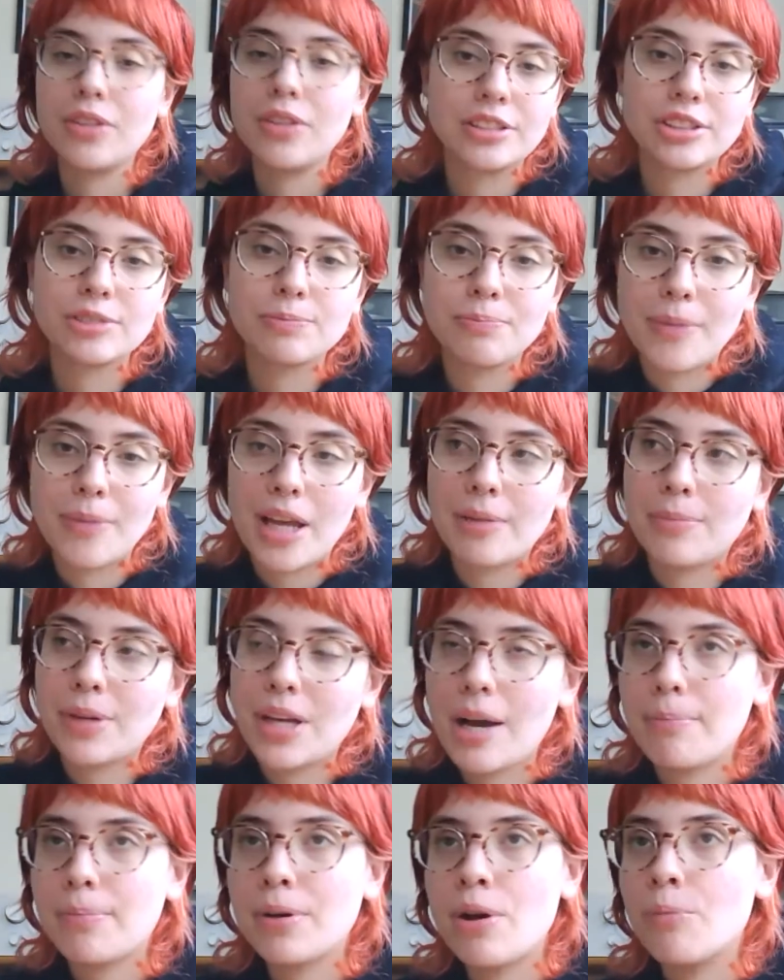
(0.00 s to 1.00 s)
maybe
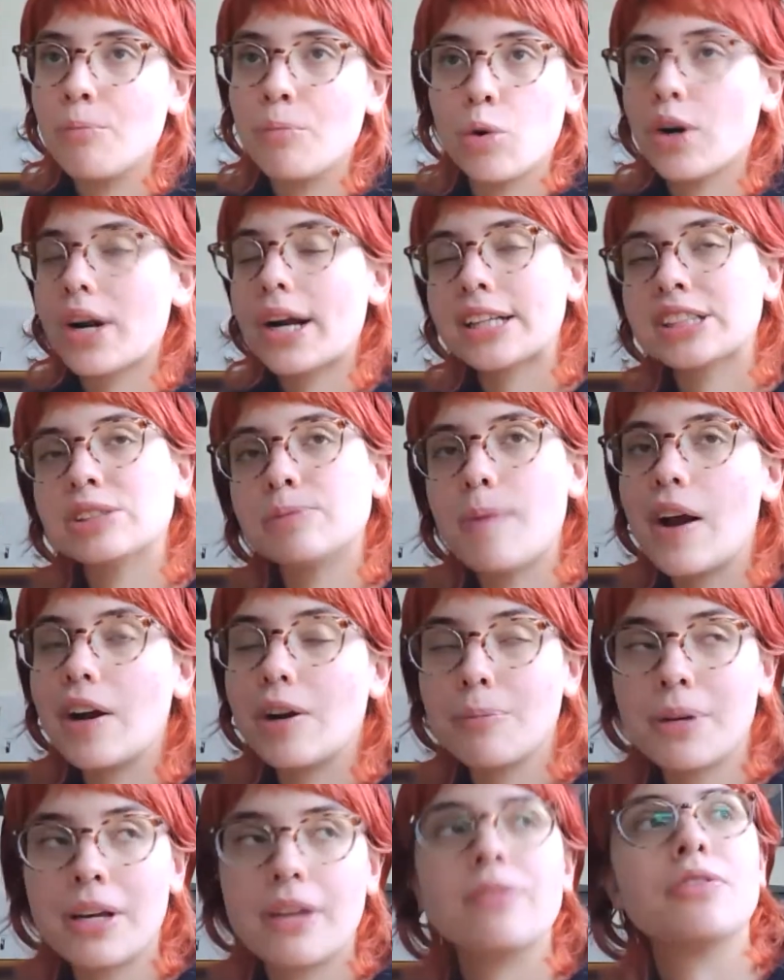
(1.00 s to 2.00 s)
a bit more
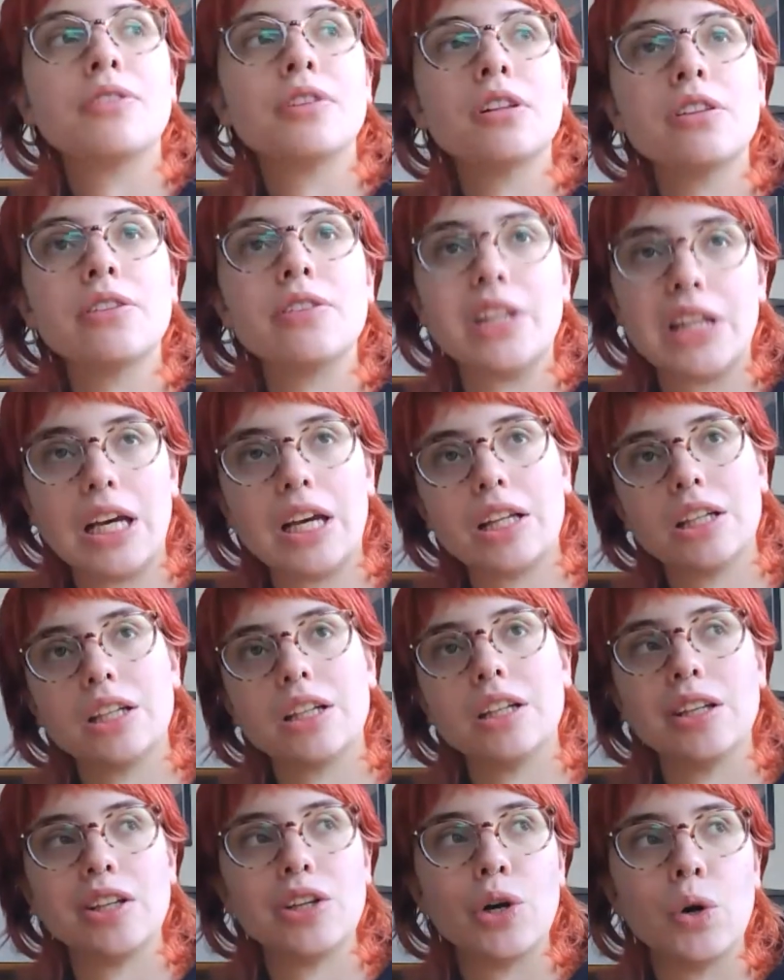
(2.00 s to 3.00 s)
experimental than,
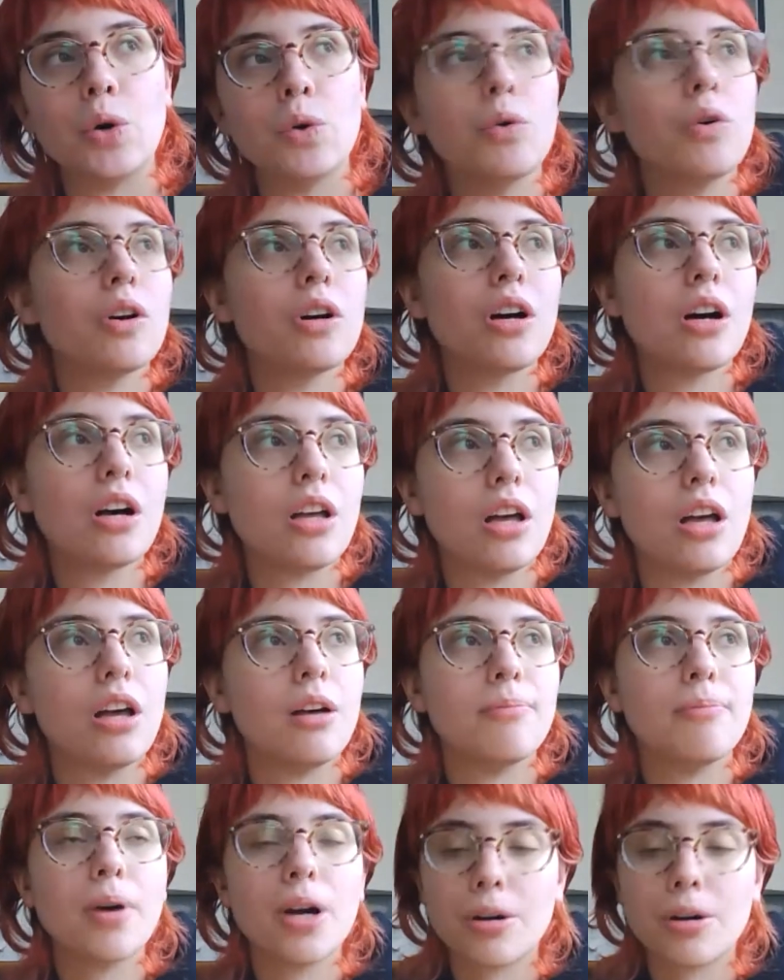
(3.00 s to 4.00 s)

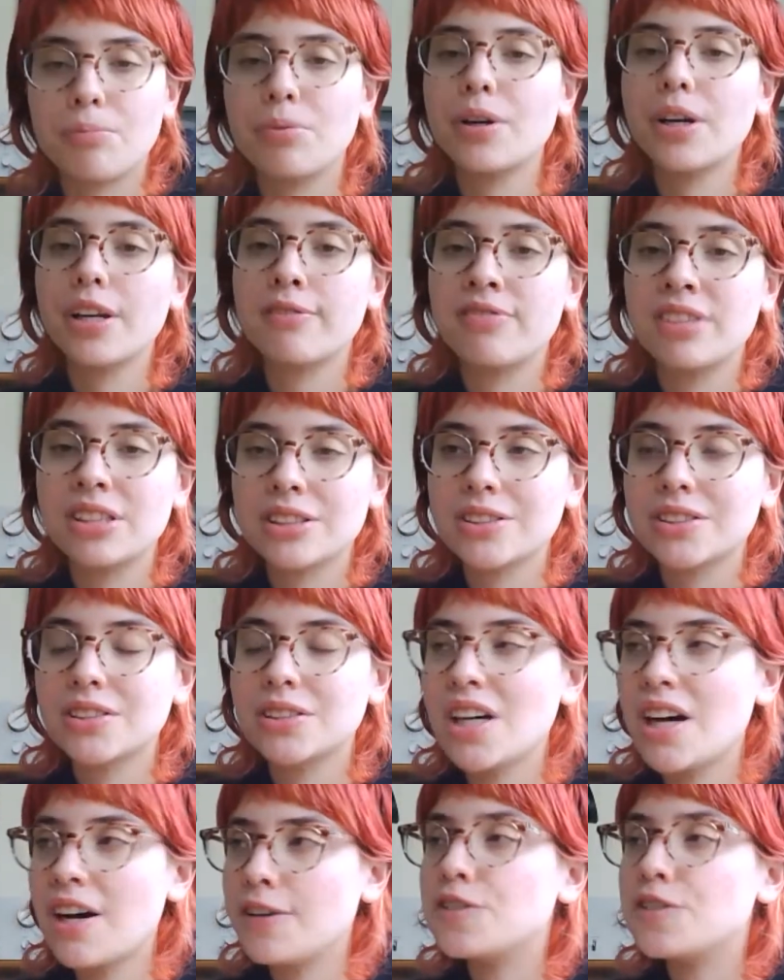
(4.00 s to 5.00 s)
our previous
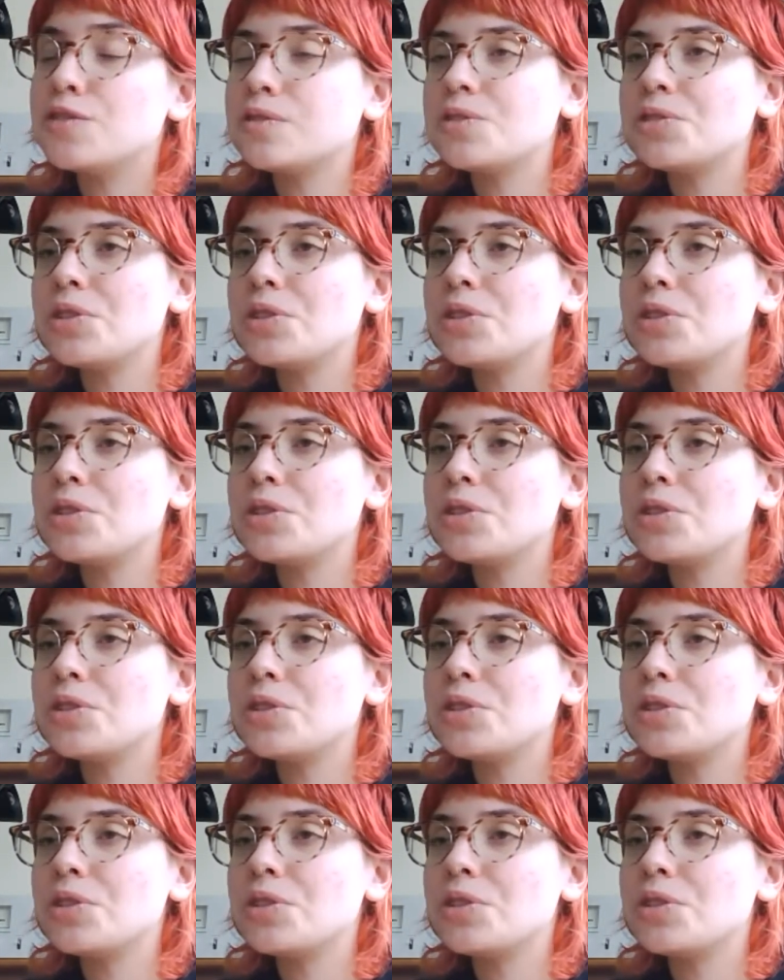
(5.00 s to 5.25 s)
stuff.